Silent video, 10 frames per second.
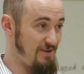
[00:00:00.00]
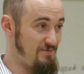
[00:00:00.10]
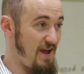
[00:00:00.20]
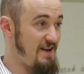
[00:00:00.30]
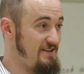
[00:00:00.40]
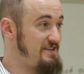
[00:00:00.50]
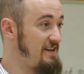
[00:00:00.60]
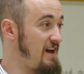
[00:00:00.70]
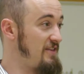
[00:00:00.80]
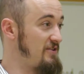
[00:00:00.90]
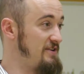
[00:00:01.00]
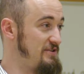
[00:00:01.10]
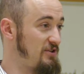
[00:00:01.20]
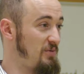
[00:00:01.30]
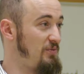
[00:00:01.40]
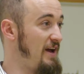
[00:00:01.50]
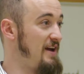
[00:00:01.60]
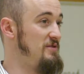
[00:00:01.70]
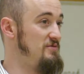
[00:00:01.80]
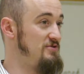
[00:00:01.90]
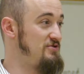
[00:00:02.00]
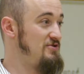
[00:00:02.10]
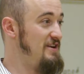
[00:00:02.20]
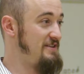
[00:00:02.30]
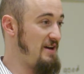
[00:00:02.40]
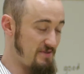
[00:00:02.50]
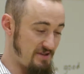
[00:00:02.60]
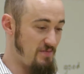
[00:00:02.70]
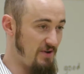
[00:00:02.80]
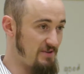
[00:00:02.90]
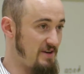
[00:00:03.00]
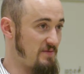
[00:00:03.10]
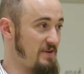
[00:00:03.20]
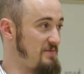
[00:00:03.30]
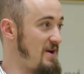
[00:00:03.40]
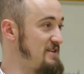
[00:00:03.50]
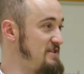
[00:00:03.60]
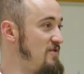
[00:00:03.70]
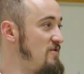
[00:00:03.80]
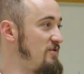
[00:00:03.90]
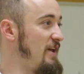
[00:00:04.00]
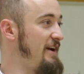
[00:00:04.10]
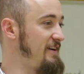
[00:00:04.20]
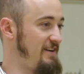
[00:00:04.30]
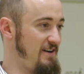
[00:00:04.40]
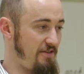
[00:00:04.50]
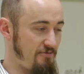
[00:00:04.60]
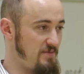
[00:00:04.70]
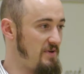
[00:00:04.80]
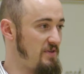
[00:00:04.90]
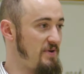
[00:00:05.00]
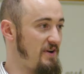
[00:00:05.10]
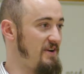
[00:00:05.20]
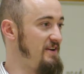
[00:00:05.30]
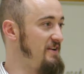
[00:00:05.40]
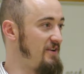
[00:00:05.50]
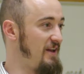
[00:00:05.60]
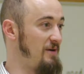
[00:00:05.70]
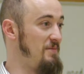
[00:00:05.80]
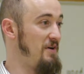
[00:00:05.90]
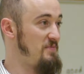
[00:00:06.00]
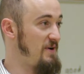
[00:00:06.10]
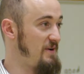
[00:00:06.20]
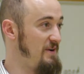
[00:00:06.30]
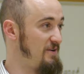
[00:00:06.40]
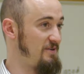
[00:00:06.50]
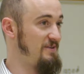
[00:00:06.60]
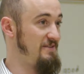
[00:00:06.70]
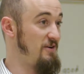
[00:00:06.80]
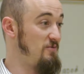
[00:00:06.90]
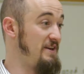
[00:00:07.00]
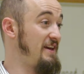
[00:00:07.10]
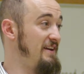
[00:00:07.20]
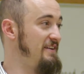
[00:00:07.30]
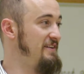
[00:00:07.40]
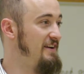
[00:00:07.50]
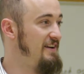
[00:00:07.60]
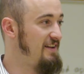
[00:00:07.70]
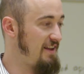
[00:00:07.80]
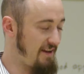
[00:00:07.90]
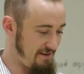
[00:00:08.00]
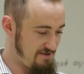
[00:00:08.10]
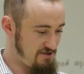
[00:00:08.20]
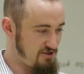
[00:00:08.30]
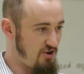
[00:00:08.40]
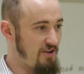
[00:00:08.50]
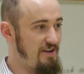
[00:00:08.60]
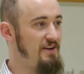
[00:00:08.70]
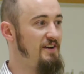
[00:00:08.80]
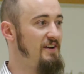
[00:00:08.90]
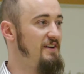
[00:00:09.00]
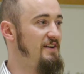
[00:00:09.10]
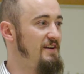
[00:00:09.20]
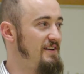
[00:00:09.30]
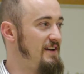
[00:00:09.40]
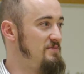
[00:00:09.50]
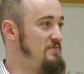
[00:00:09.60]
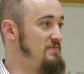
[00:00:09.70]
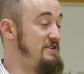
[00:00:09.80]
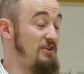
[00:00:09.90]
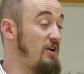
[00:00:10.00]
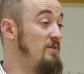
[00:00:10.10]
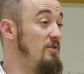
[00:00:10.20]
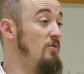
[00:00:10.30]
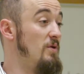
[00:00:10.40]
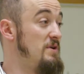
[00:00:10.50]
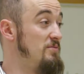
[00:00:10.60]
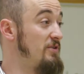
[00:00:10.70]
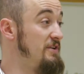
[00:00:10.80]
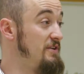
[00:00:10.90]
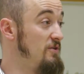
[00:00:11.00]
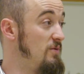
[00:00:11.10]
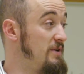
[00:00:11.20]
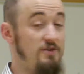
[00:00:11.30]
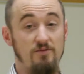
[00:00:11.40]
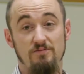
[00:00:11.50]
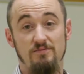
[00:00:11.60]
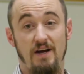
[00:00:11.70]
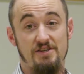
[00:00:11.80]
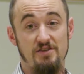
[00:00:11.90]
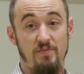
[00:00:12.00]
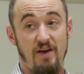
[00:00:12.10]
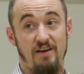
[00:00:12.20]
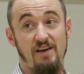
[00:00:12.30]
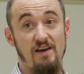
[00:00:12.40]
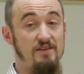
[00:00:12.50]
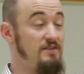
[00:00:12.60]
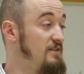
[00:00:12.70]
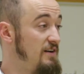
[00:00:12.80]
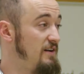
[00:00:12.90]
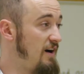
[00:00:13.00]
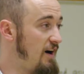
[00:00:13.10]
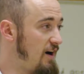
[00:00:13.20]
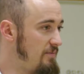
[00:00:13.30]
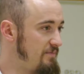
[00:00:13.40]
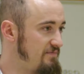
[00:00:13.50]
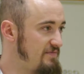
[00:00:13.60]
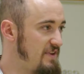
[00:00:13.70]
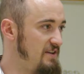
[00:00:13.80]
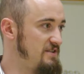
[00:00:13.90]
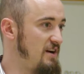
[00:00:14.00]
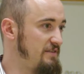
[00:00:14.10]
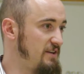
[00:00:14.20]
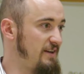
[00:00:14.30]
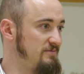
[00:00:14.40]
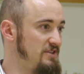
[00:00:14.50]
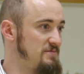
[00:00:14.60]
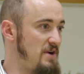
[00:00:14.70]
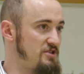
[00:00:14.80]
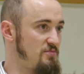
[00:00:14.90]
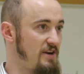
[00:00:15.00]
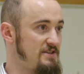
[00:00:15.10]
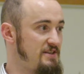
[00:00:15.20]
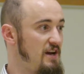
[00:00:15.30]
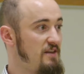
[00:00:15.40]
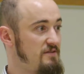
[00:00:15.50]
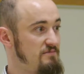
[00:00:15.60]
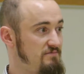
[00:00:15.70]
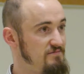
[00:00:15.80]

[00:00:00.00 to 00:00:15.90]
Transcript: banded together and took a plan and attempted to build something massive over like a 3-month period or like a month period or even a weekend, like solid, it's incredible what people can do when you actually band together. You just have to like smash your brains together and